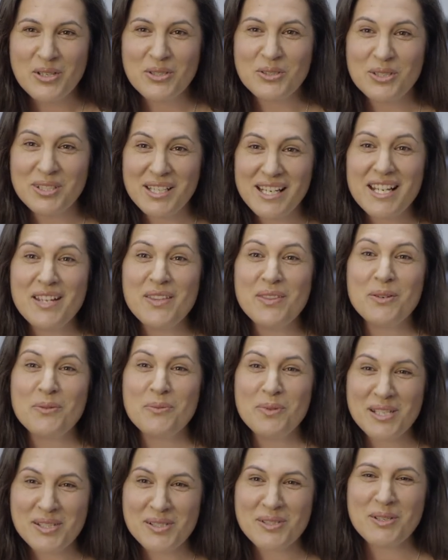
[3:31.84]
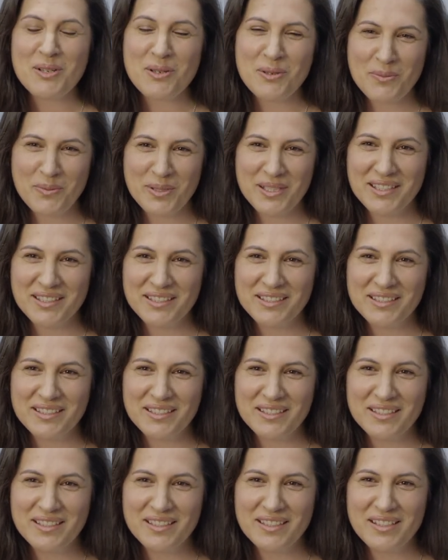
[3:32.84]
today there is no winner
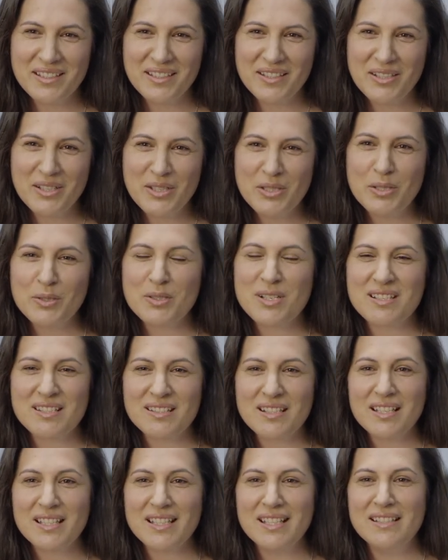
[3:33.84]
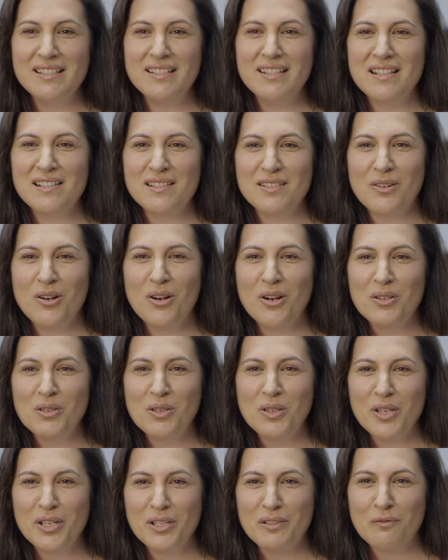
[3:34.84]
you're stuck in this
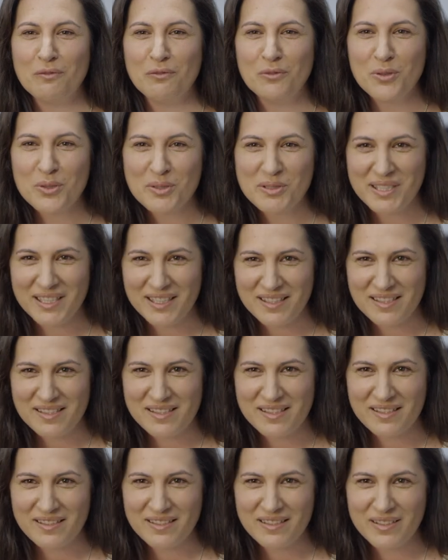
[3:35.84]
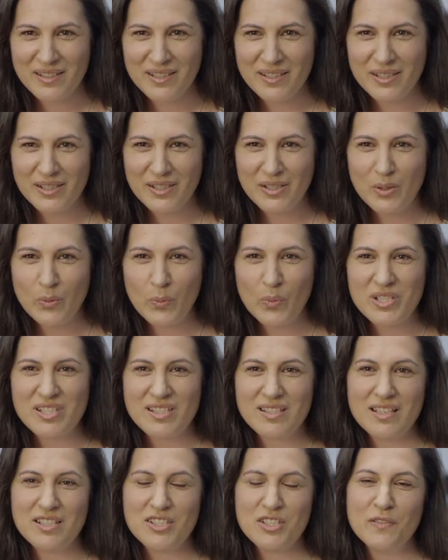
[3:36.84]
online vortex which
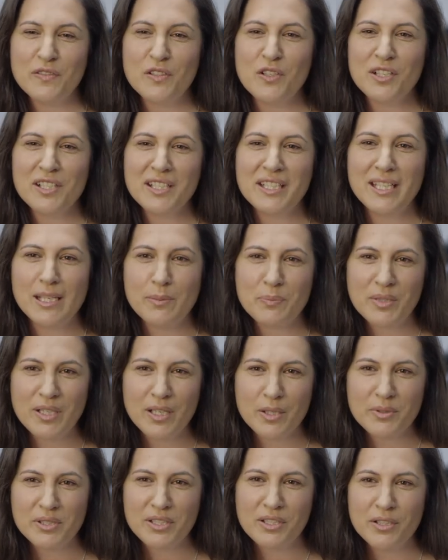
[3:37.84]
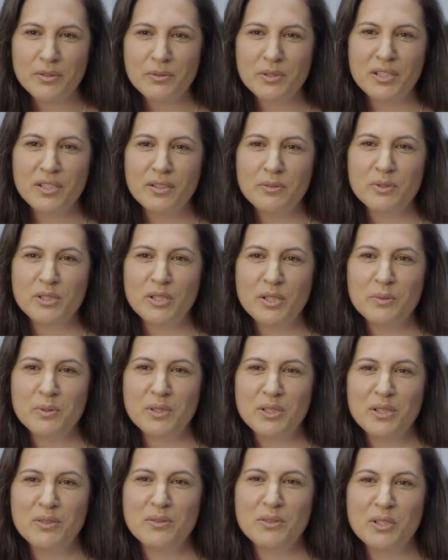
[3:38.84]
says you've got to keep going, going, going,
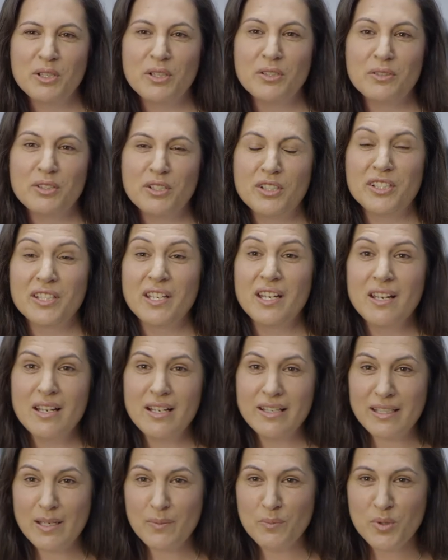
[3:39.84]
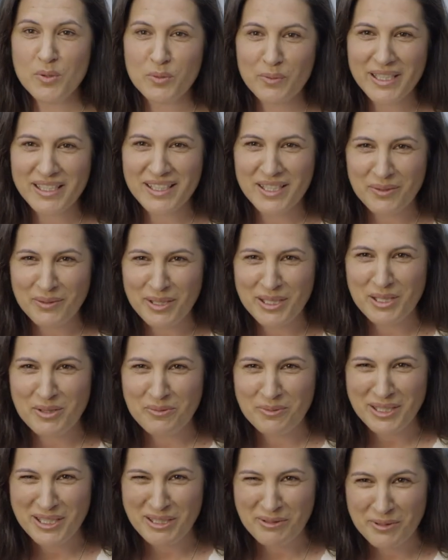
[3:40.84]
going, going, going, going. Get more ranking, ranking,
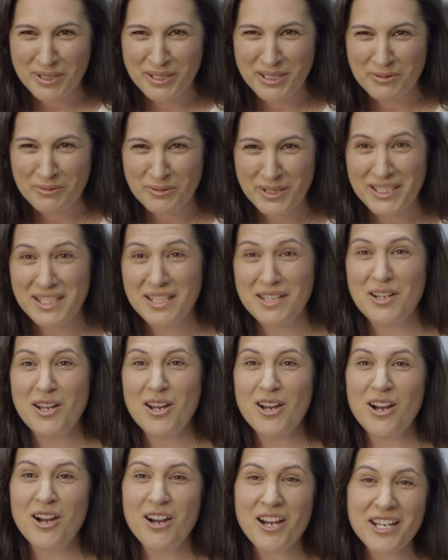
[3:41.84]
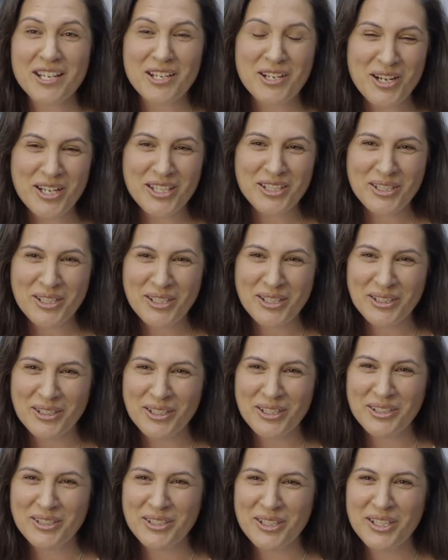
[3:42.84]
ranking, ranking, ranking, higher, higher, higher,
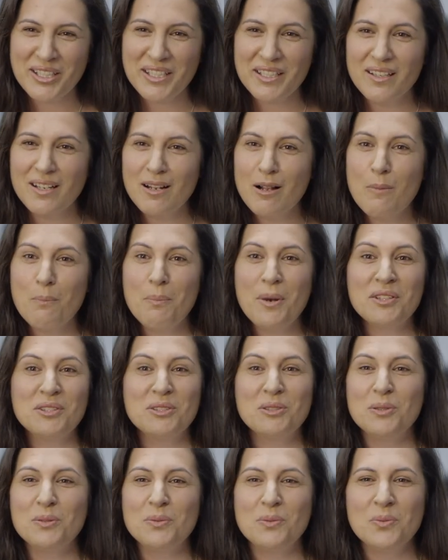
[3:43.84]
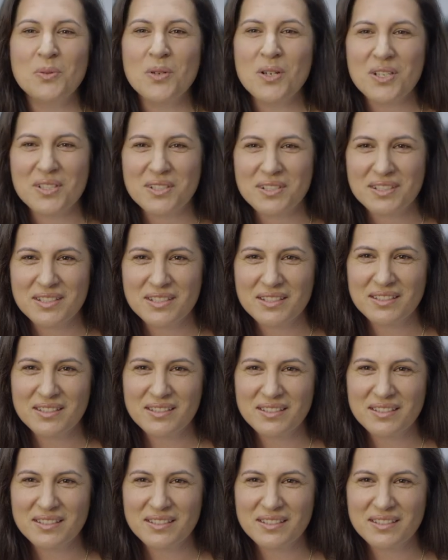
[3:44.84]
higher, higher but to what?